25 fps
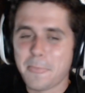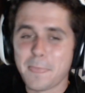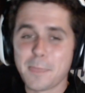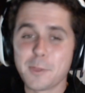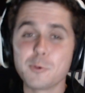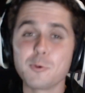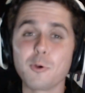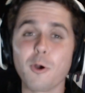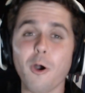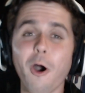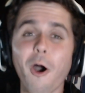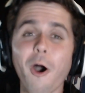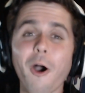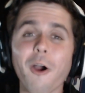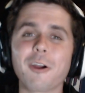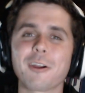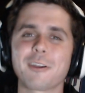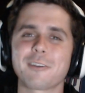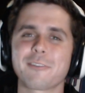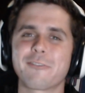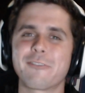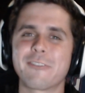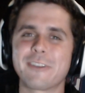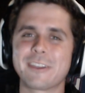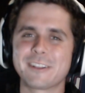You are
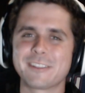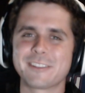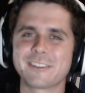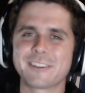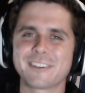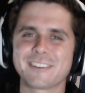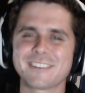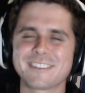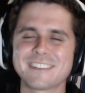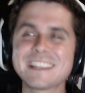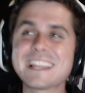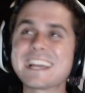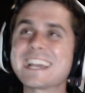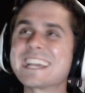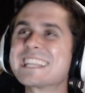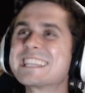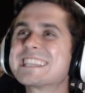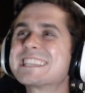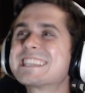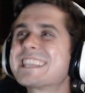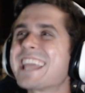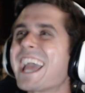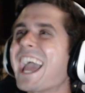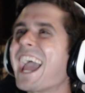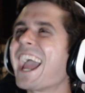a failure. Like,
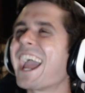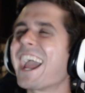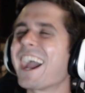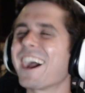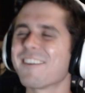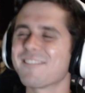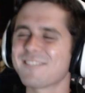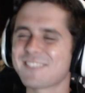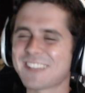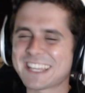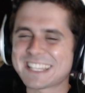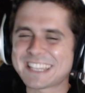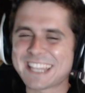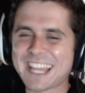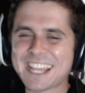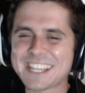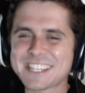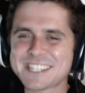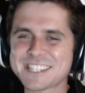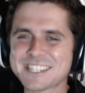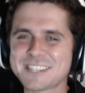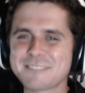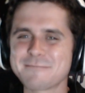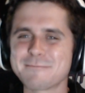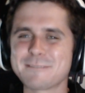damn. Like, that
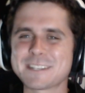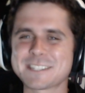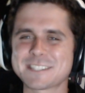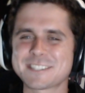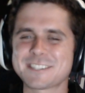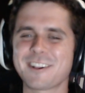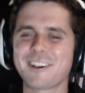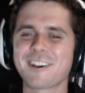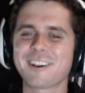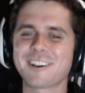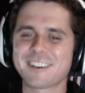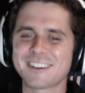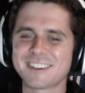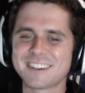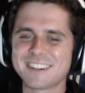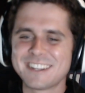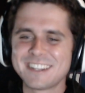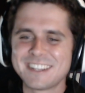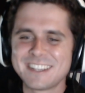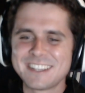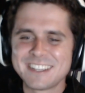shit must hurt.